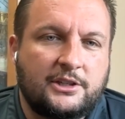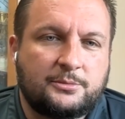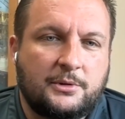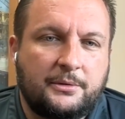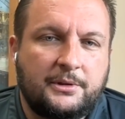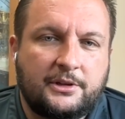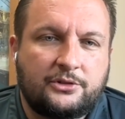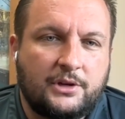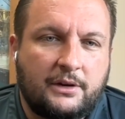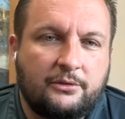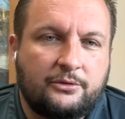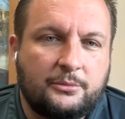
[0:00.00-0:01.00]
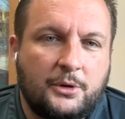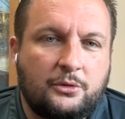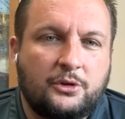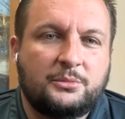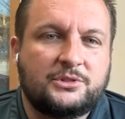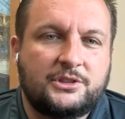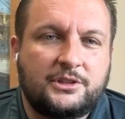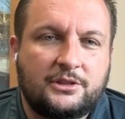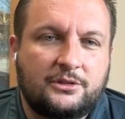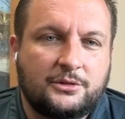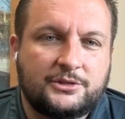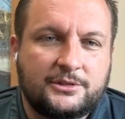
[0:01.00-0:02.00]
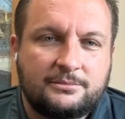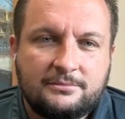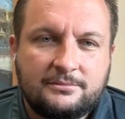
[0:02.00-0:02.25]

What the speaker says: is probably like driving from Oklahoma City to Tulsa.